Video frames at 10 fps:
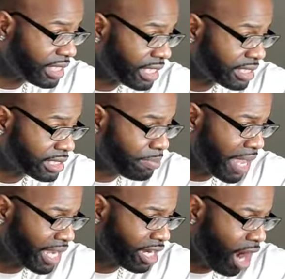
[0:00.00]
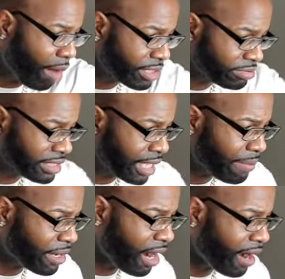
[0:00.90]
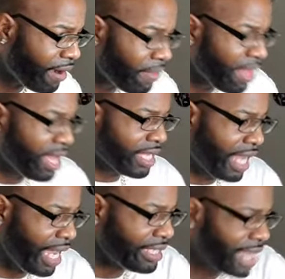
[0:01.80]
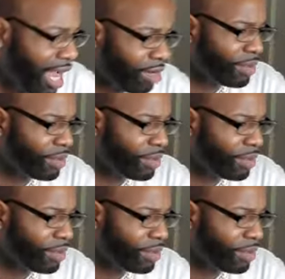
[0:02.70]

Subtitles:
Jesus. Be encouraged. What's up, girl? King Donald.